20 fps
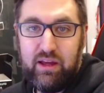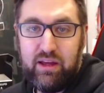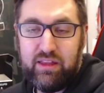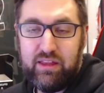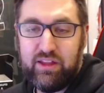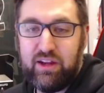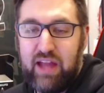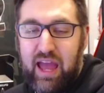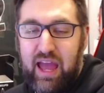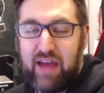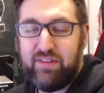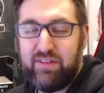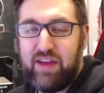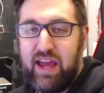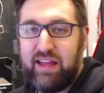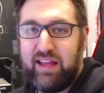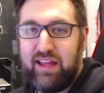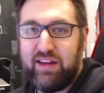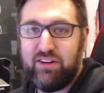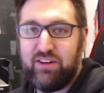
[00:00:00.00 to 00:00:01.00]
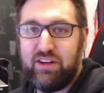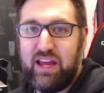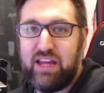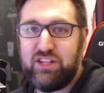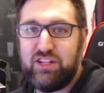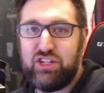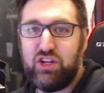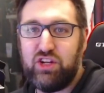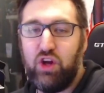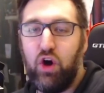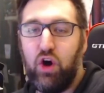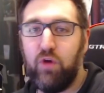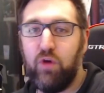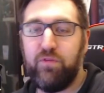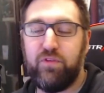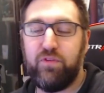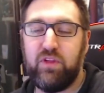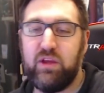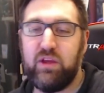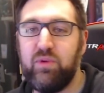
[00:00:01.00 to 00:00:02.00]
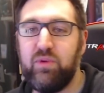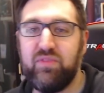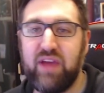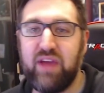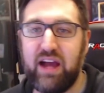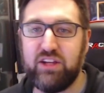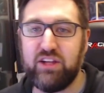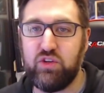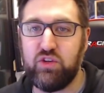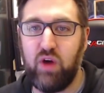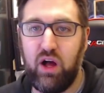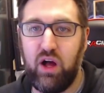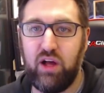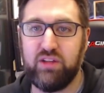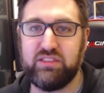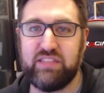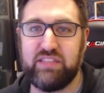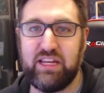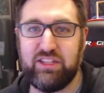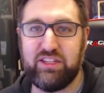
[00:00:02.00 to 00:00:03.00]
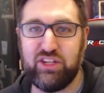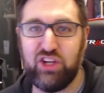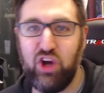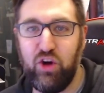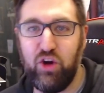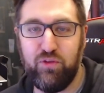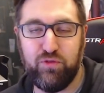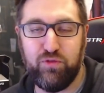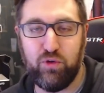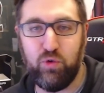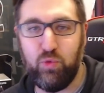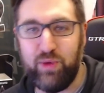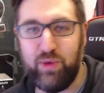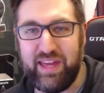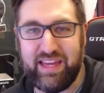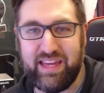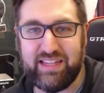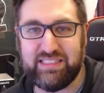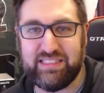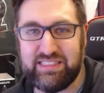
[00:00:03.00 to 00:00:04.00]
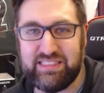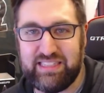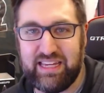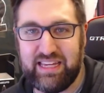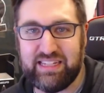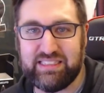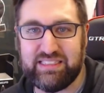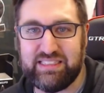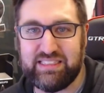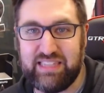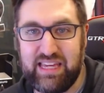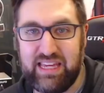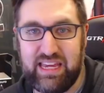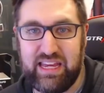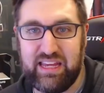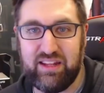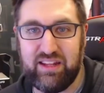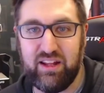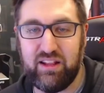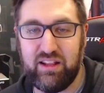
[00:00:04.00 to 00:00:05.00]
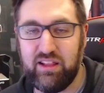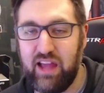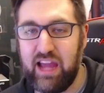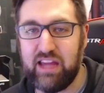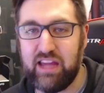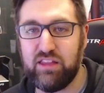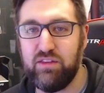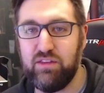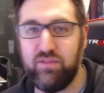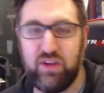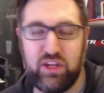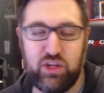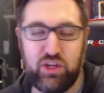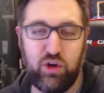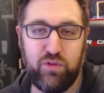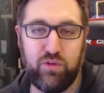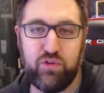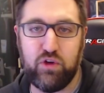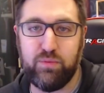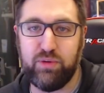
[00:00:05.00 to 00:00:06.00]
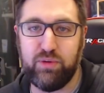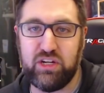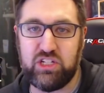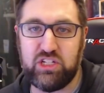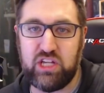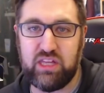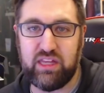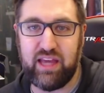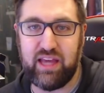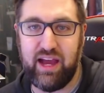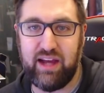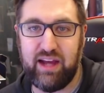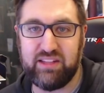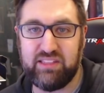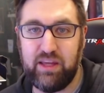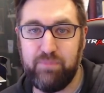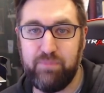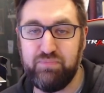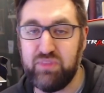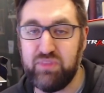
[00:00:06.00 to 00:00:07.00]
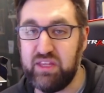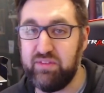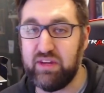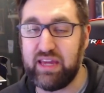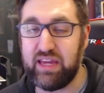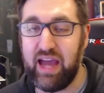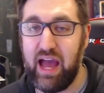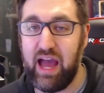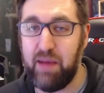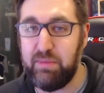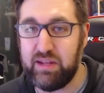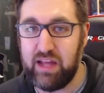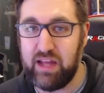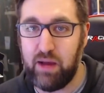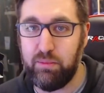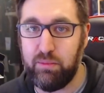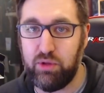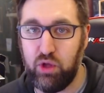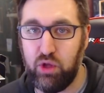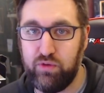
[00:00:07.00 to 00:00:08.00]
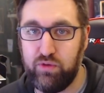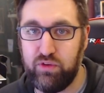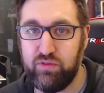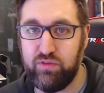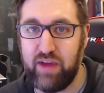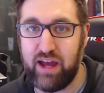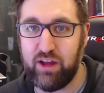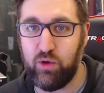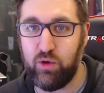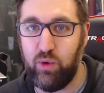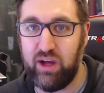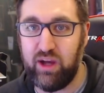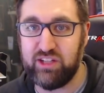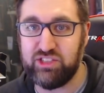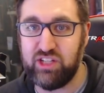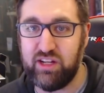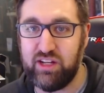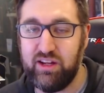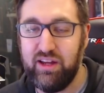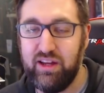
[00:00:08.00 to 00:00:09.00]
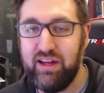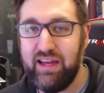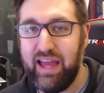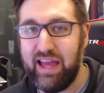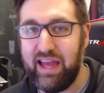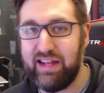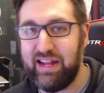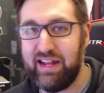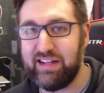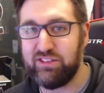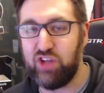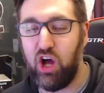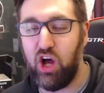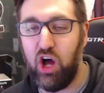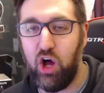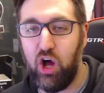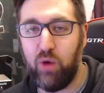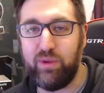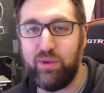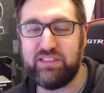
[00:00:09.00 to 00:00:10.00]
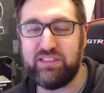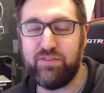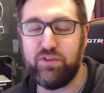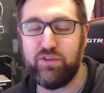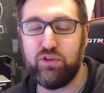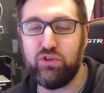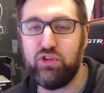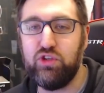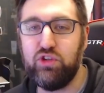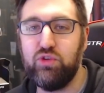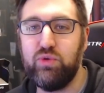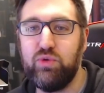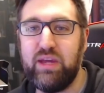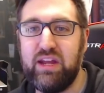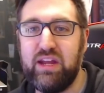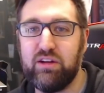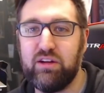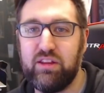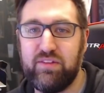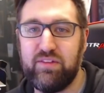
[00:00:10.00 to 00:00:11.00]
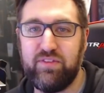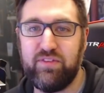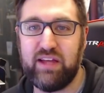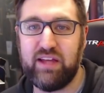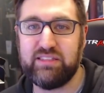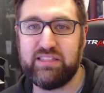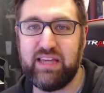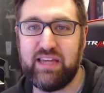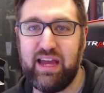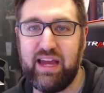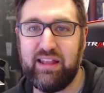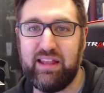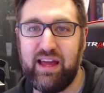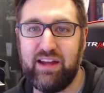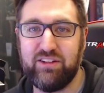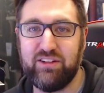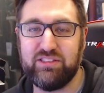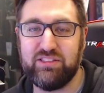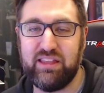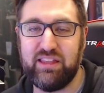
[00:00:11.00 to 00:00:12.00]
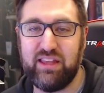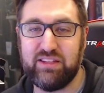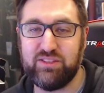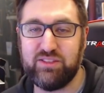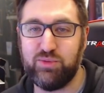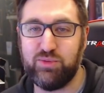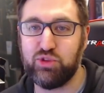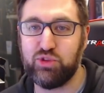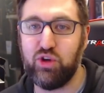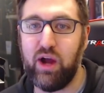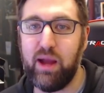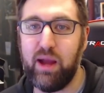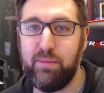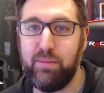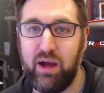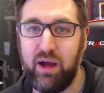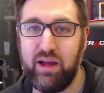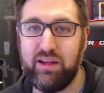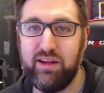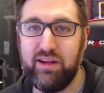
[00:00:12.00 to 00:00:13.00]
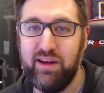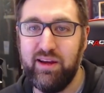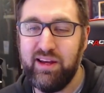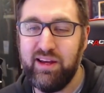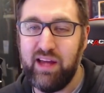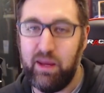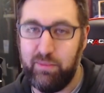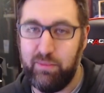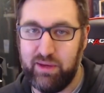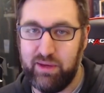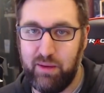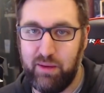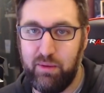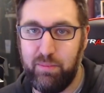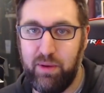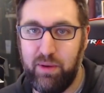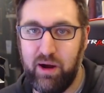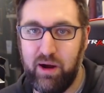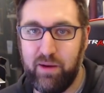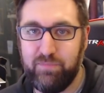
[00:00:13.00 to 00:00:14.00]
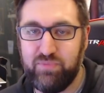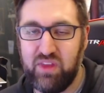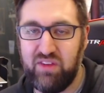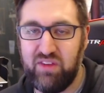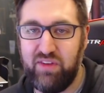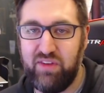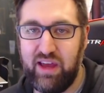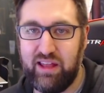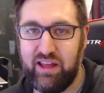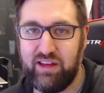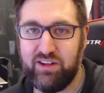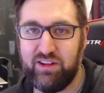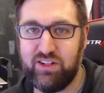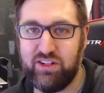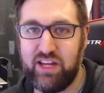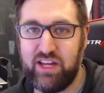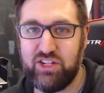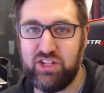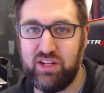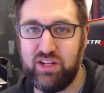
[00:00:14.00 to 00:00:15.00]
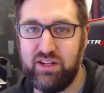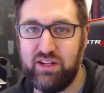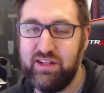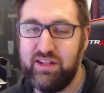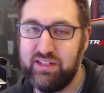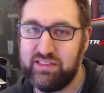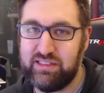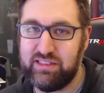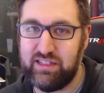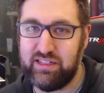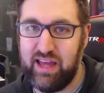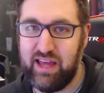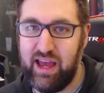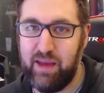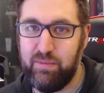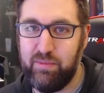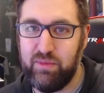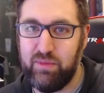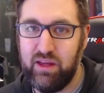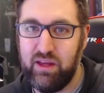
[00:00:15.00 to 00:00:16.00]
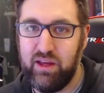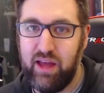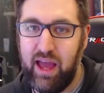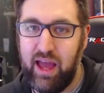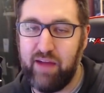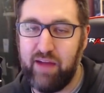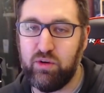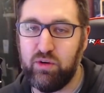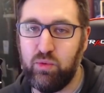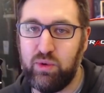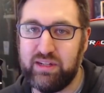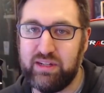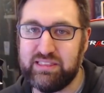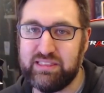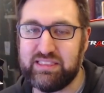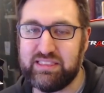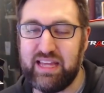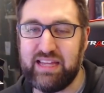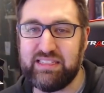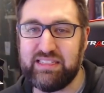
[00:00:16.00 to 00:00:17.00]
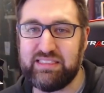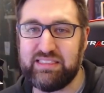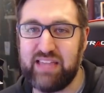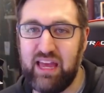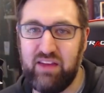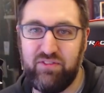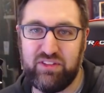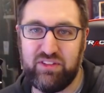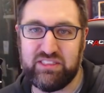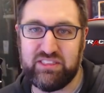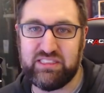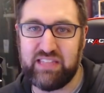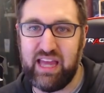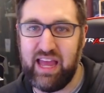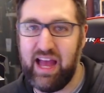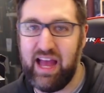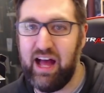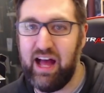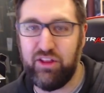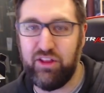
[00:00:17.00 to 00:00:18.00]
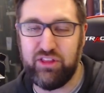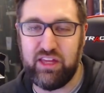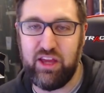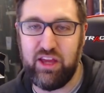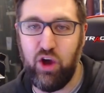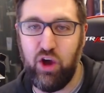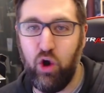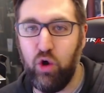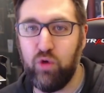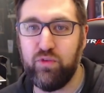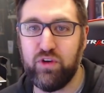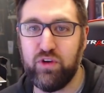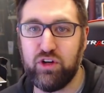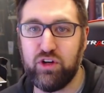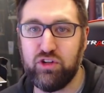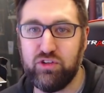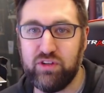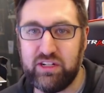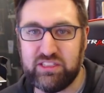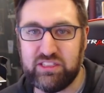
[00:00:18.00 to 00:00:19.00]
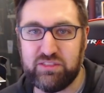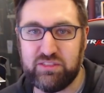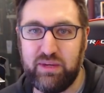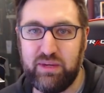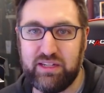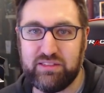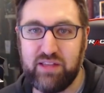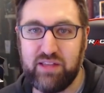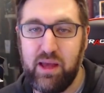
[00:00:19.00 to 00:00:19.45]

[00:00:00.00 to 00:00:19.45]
There you have it, Headliner Nation. Hopefully, we've got you all set to go for week 16. Like the video if you appreciate the content. Leave a comment down below if you've got a question. And as always, if you're new here to the Fantasy Headliners, hit that subscribe button and become a part of Headliner Nation today. Everyone, stay safe and stay healthy over Christmas.